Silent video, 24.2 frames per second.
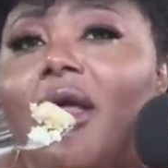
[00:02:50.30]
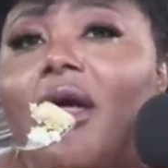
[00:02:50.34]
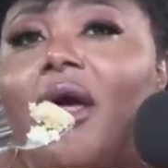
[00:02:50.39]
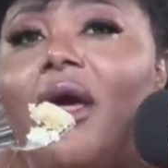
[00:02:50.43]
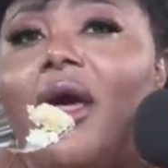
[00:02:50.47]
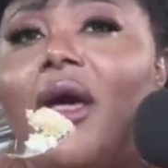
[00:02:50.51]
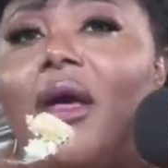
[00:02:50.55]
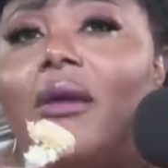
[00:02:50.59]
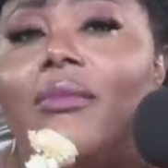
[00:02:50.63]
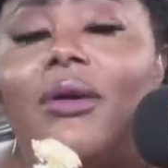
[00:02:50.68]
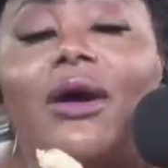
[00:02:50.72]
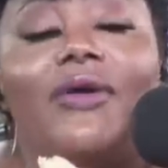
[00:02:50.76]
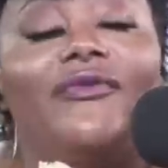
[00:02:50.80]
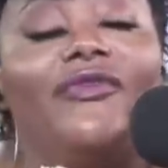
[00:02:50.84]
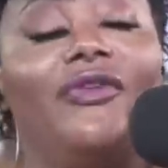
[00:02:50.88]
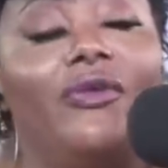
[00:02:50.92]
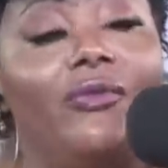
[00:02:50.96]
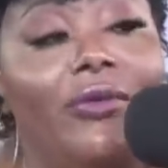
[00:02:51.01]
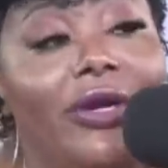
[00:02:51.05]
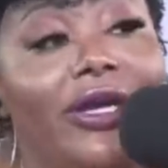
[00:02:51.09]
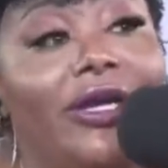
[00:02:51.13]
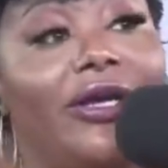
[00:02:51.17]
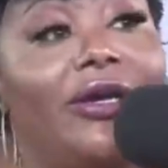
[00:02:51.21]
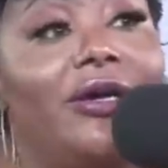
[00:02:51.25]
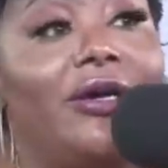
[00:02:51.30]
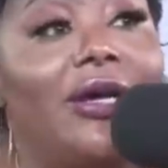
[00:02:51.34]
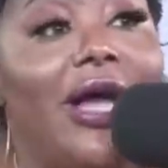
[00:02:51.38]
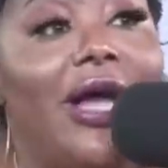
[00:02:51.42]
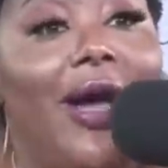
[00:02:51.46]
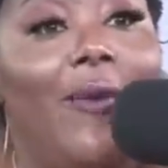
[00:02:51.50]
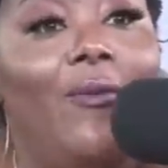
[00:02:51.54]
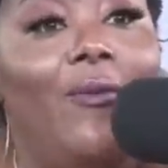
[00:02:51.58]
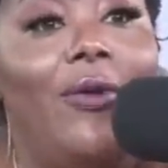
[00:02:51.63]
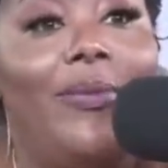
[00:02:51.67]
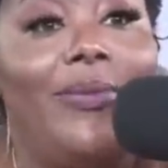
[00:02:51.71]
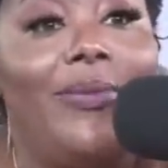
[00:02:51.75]
Well, for real,
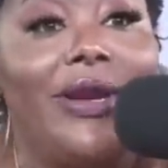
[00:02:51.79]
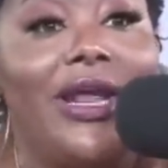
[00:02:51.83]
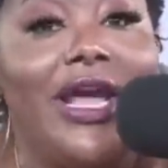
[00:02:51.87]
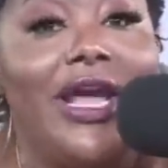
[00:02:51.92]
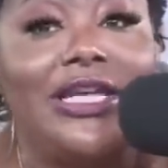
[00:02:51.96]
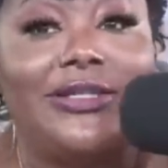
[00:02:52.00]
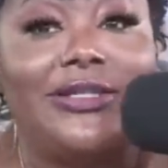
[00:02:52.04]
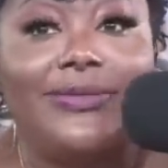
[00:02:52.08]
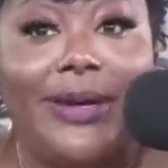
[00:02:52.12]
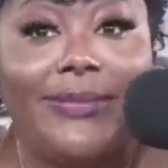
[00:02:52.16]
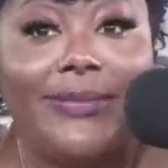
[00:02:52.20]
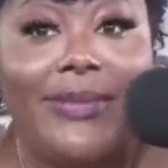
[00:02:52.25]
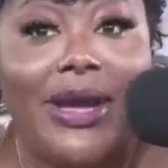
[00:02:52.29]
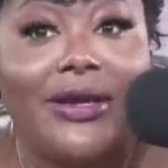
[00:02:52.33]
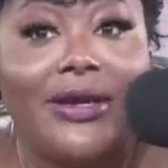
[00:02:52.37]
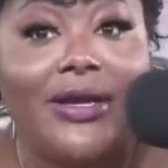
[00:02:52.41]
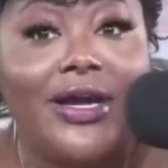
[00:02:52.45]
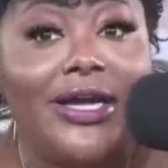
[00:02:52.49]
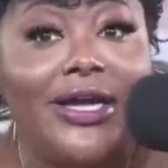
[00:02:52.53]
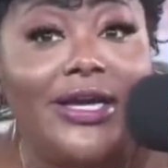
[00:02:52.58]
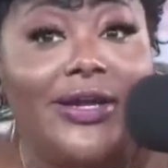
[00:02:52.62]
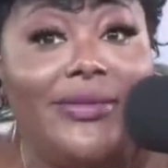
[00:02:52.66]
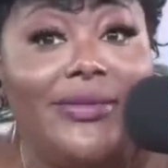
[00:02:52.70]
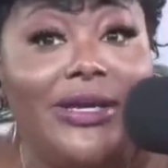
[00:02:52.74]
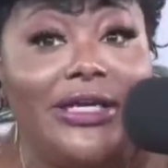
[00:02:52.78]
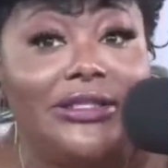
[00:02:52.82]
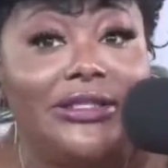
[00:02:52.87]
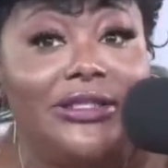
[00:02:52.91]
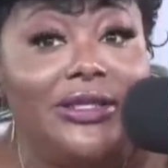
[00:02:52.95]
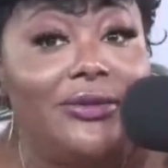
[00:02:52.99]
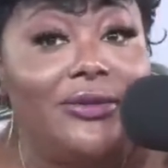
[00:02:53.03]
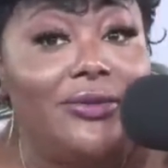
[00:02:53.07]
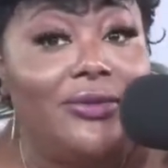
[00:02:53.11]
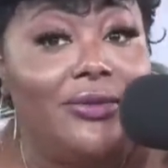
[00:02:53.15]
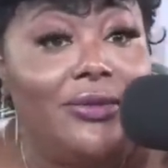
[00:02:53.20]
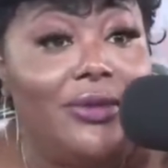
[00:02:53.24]
I'm whooping ass about my condiments, too.